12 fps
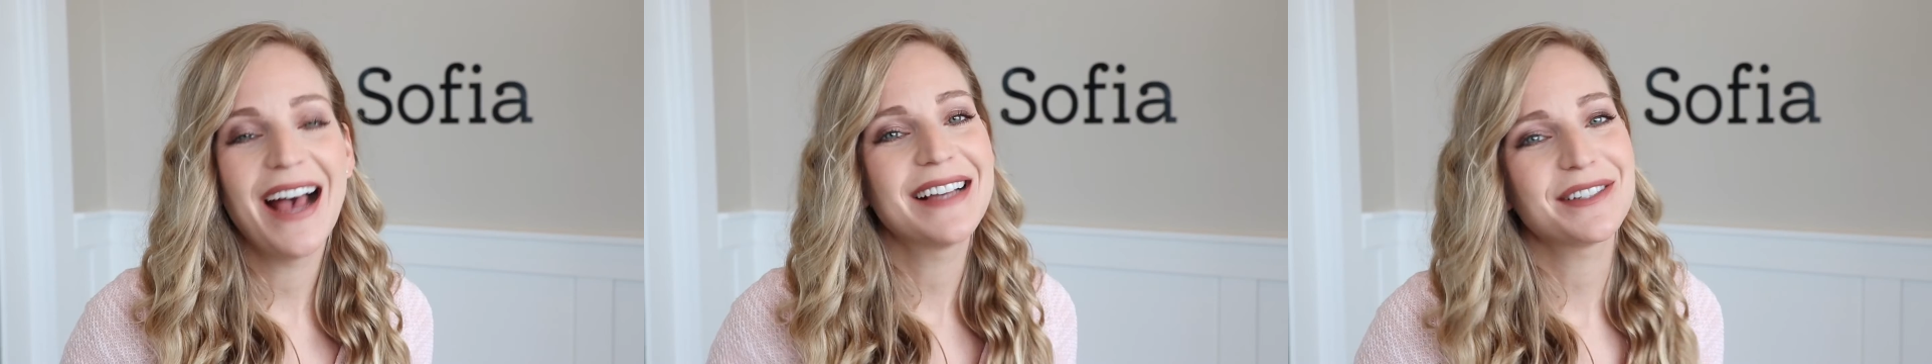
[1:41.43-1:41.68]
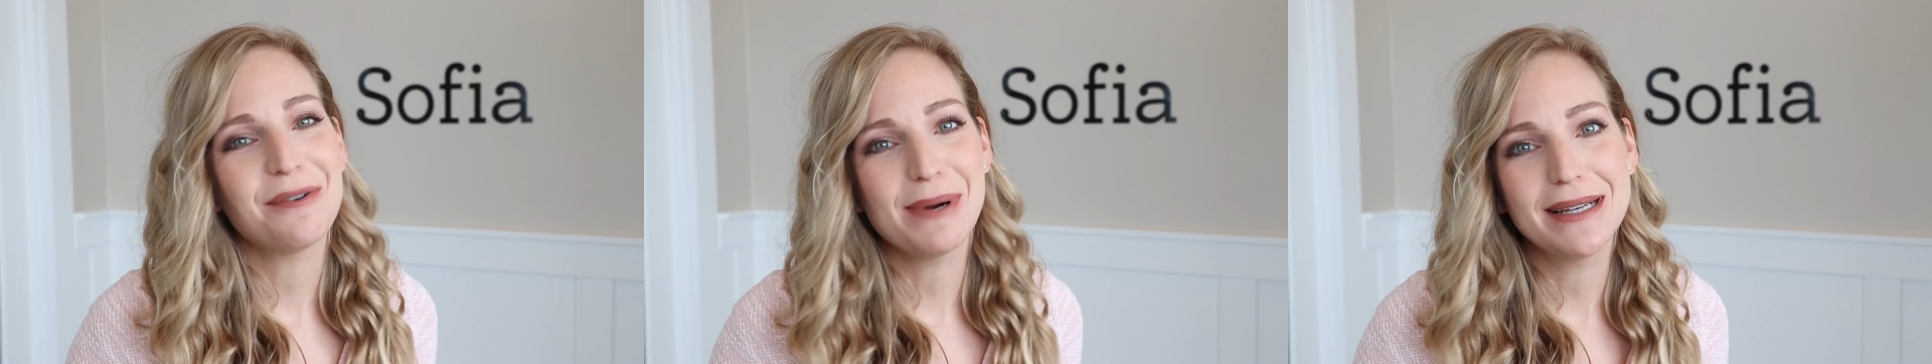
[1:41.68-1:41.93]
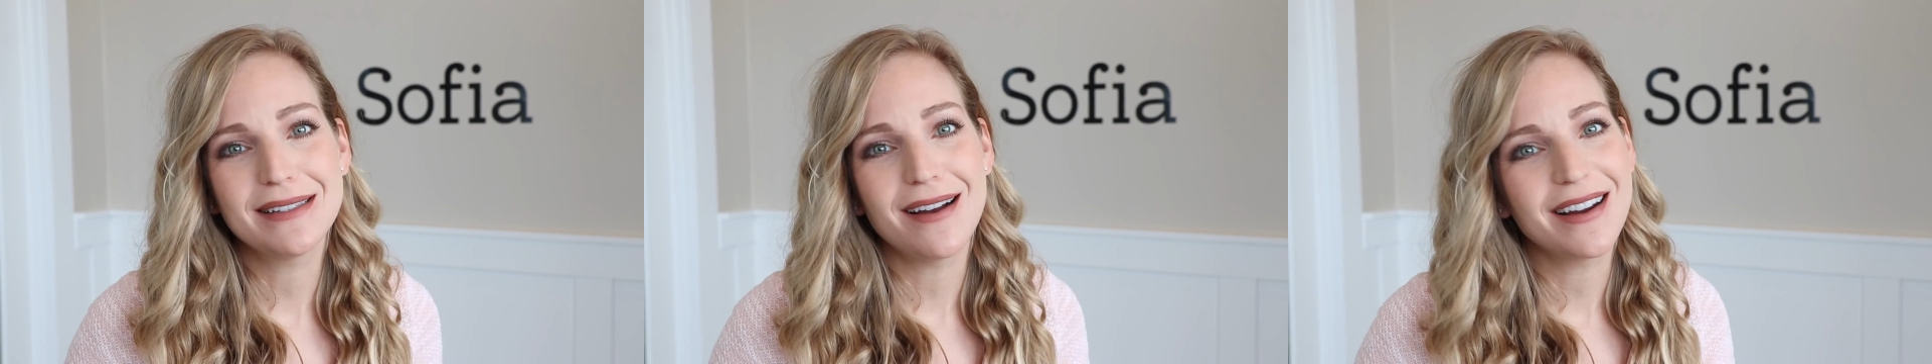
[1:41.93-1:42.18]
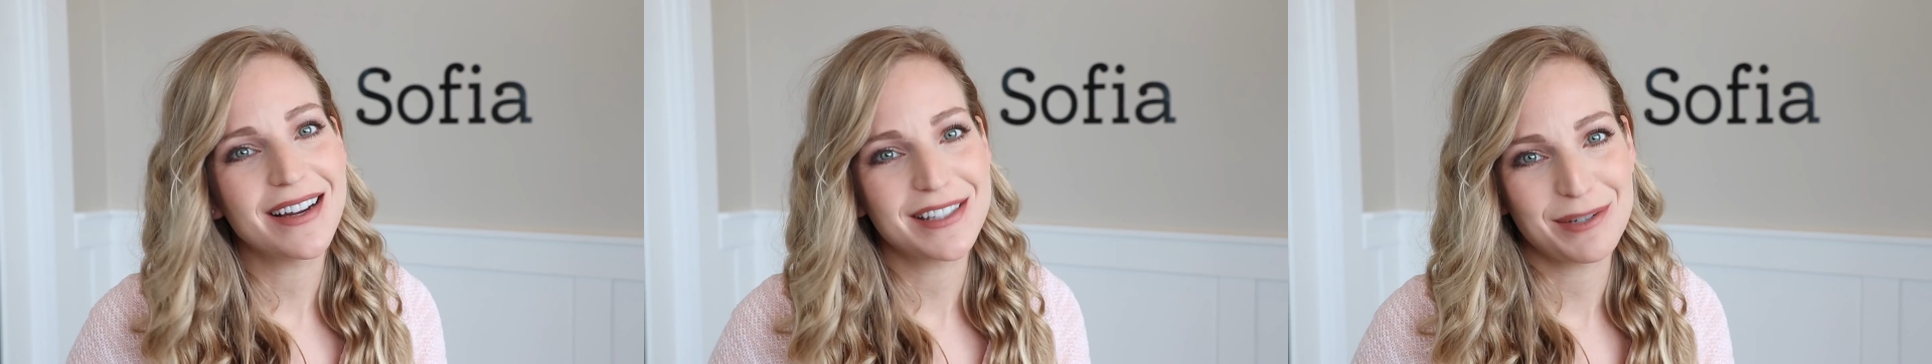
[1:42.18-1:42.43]
As always,
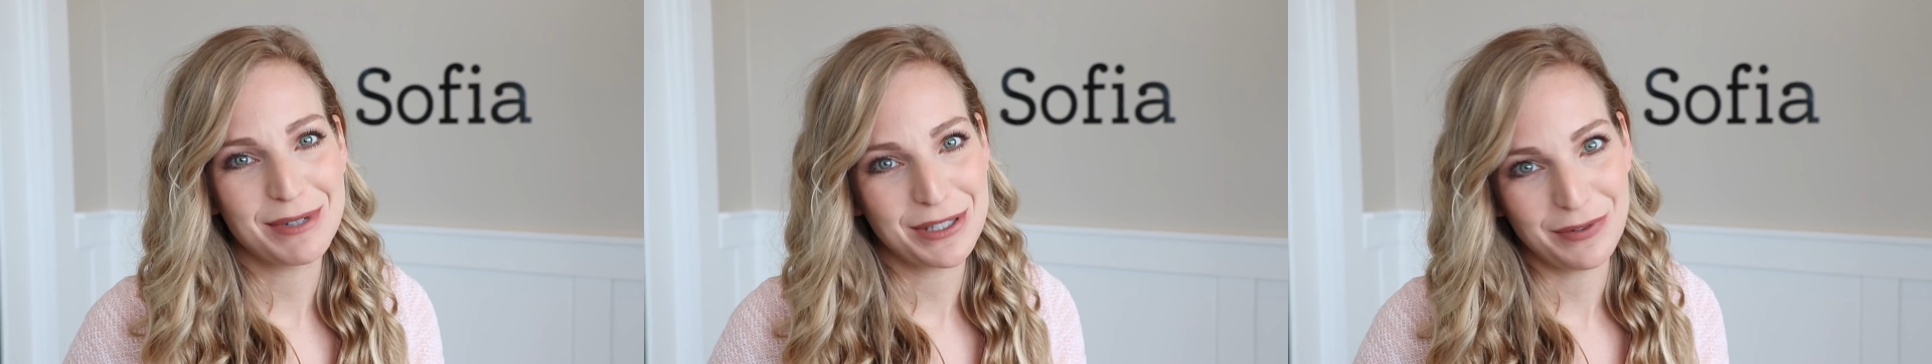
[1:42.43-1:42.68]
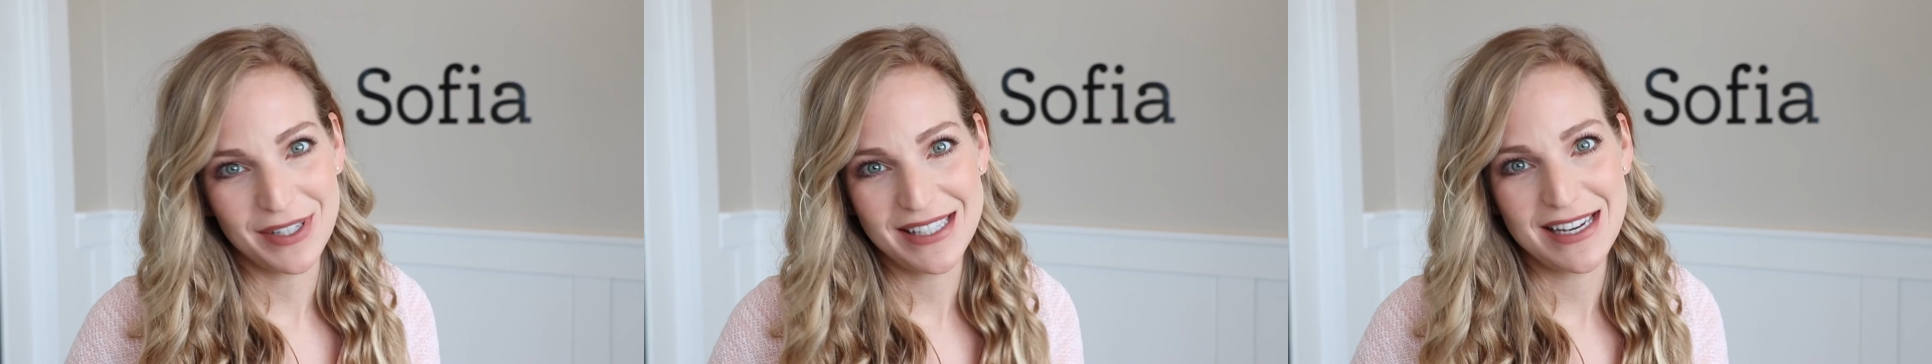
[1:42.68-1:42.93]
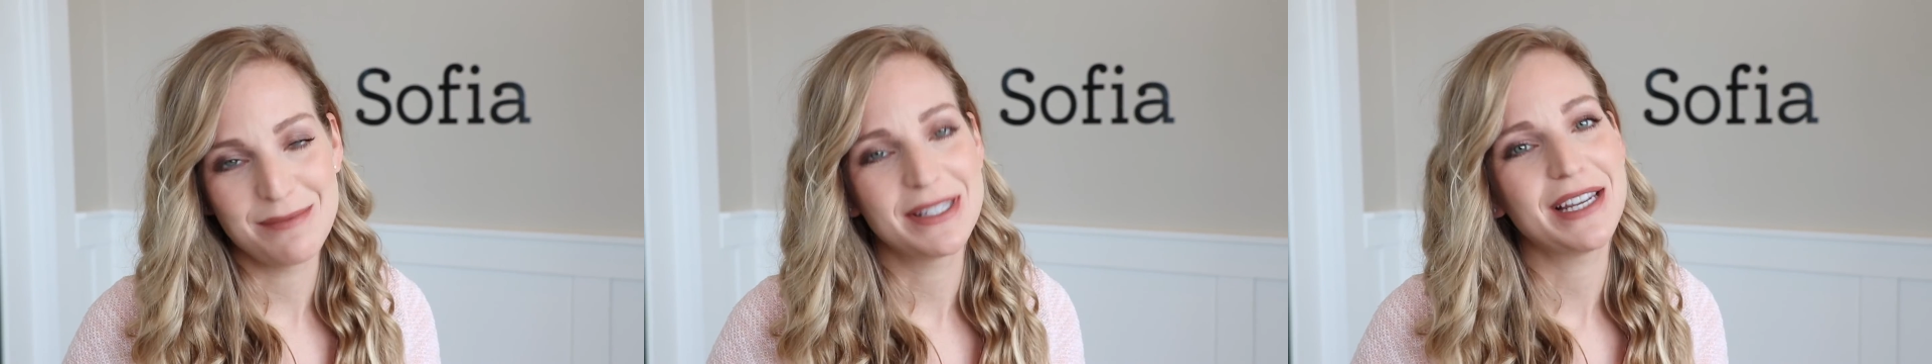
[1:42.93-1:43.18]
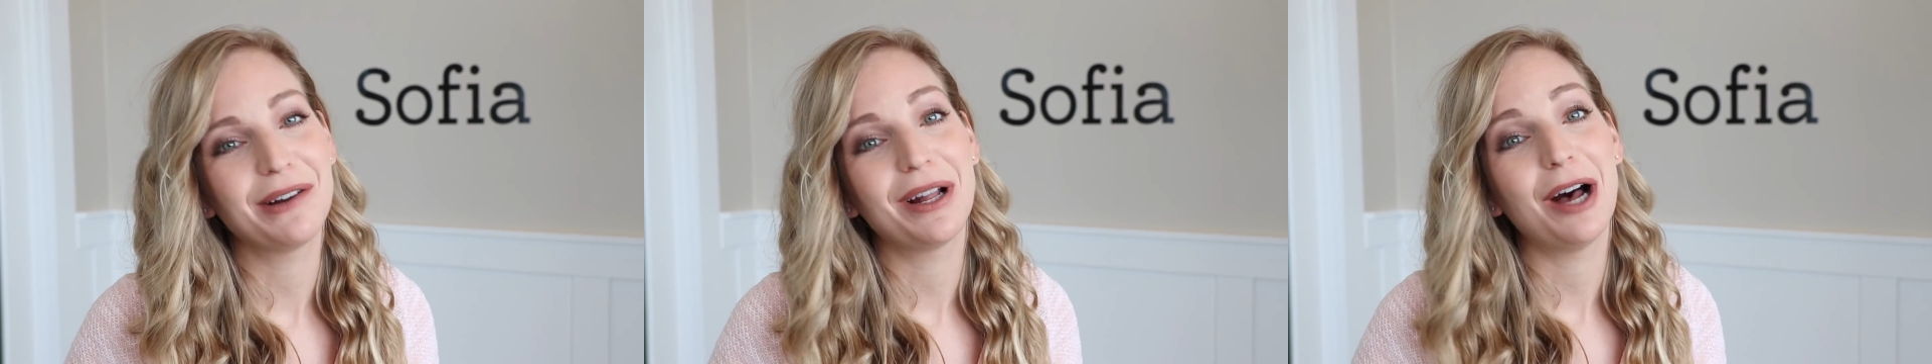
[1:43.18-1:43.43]
our customer service team is
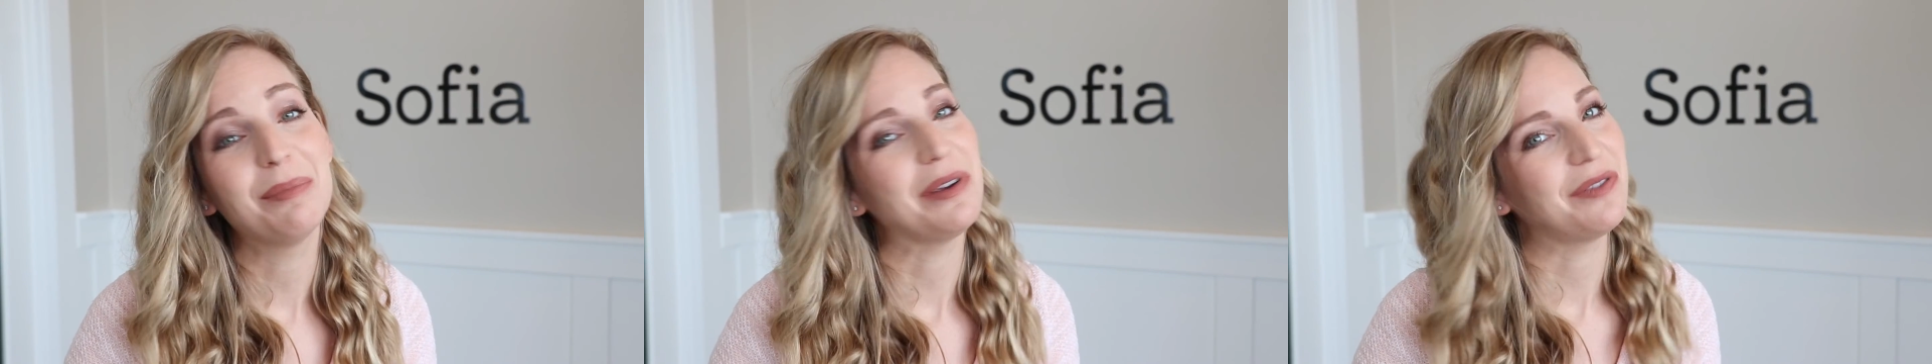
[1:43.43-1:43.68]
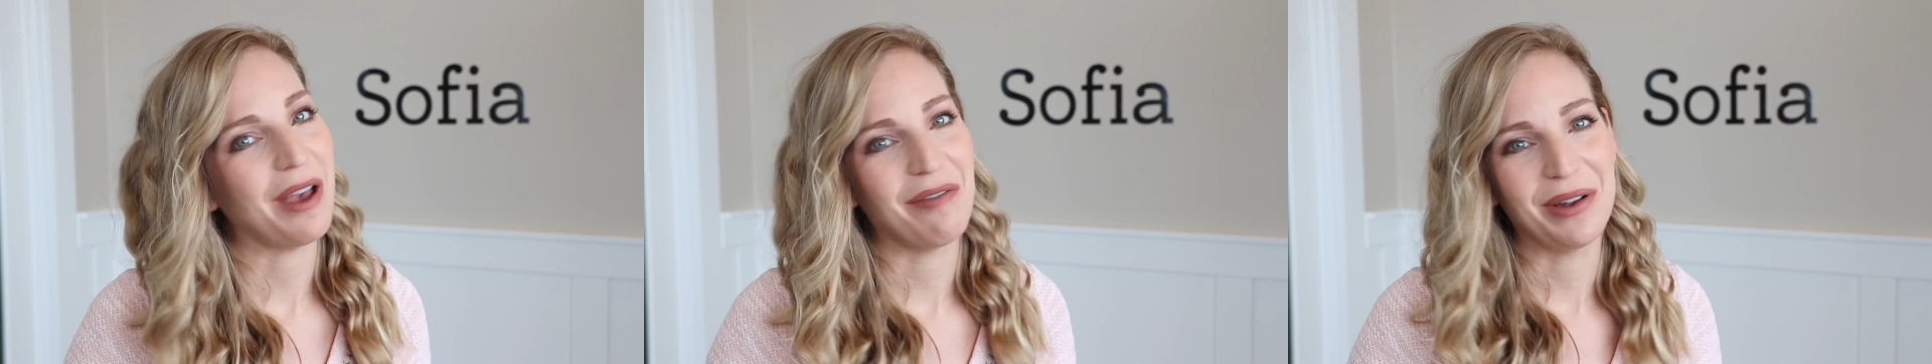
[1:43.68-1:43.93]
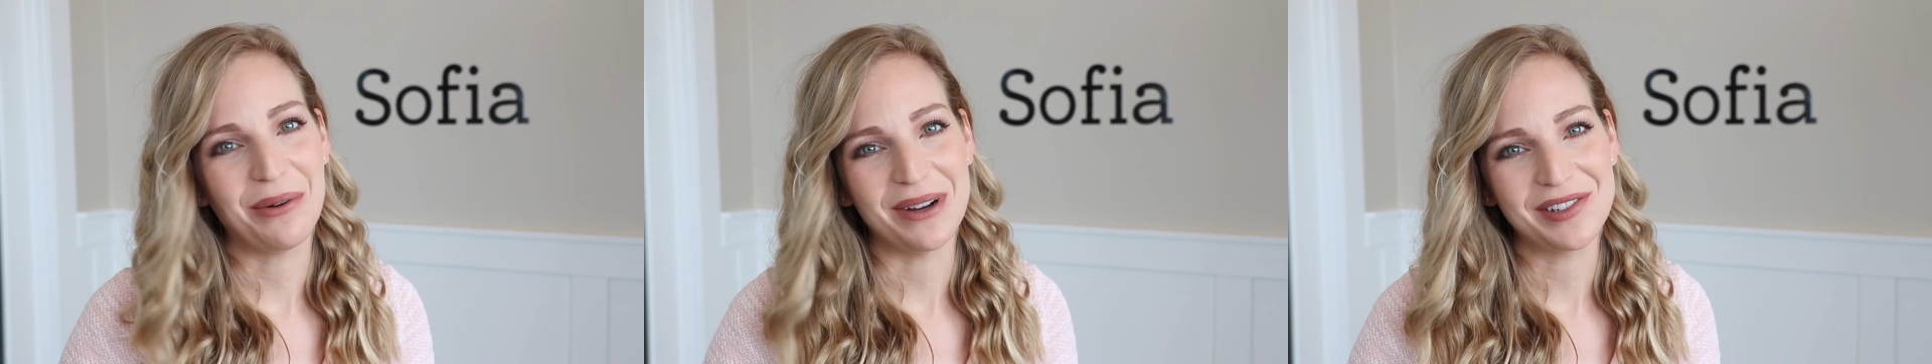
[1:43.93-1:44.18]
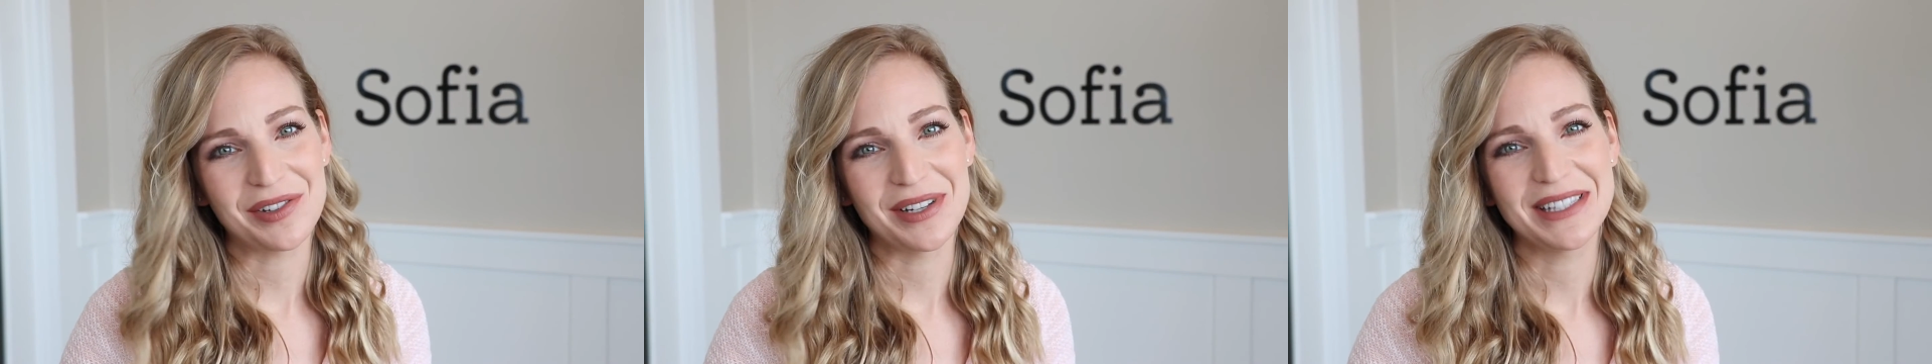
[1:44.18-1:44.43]
here to help you if you have any
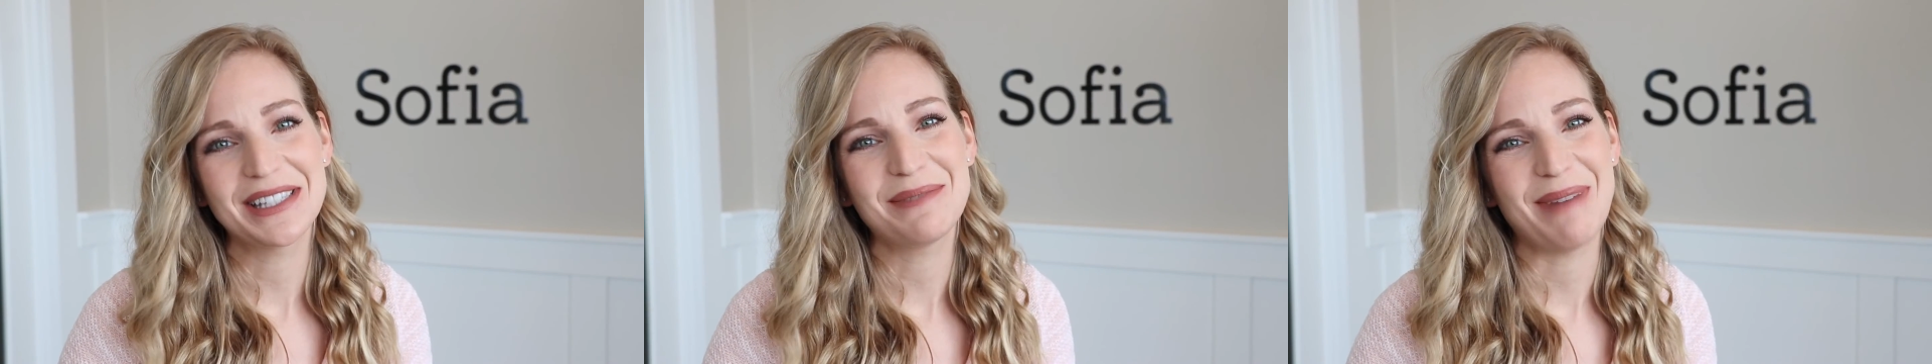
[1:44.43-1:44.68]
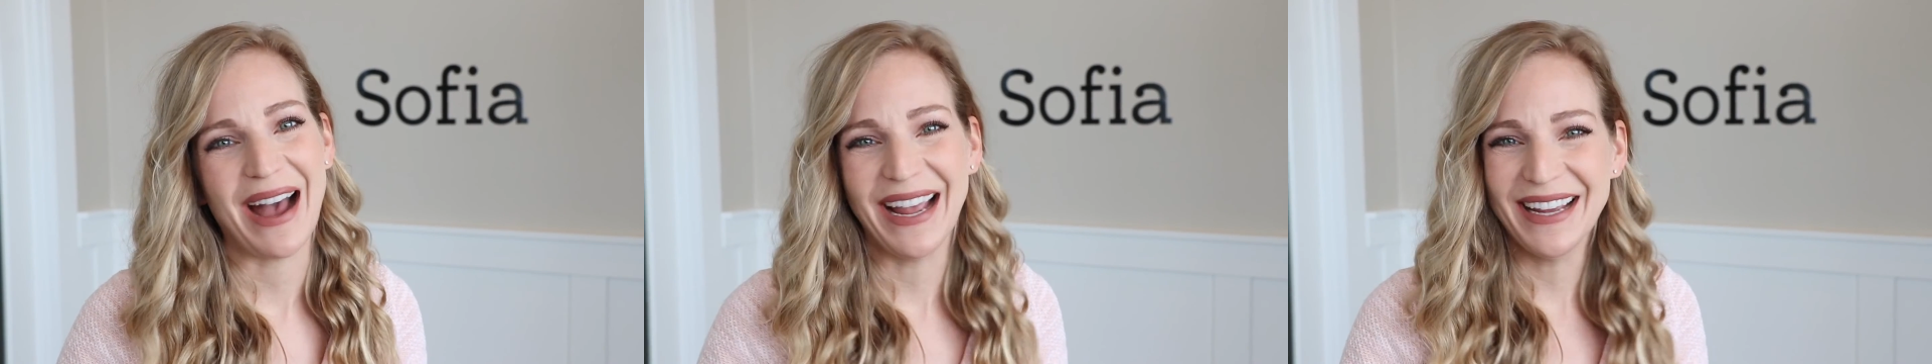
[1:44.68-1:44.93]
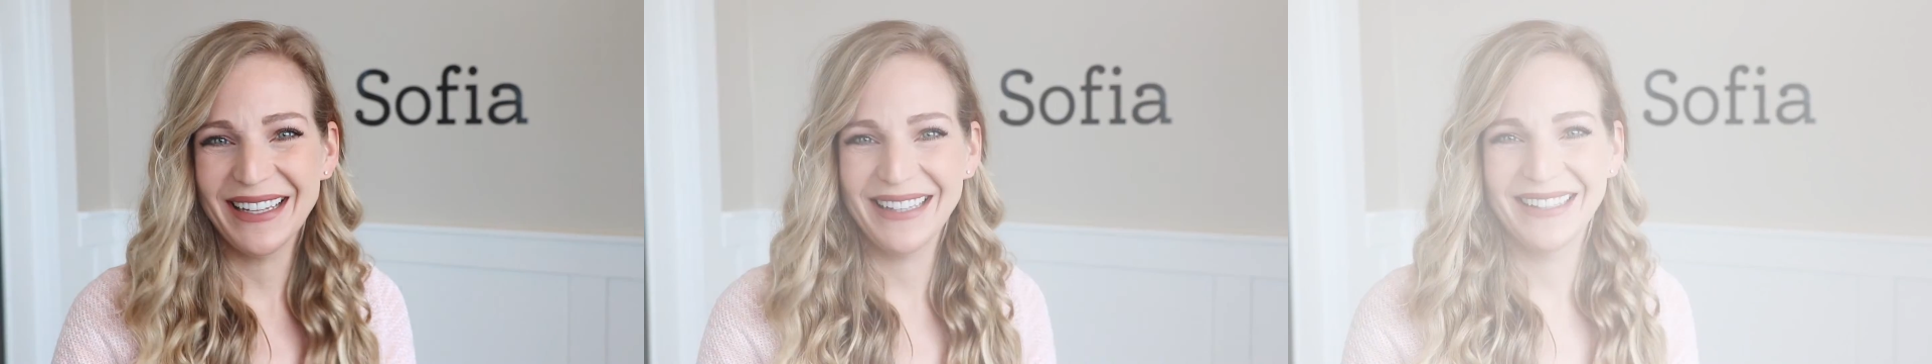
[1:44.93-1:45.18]
questions. Bye.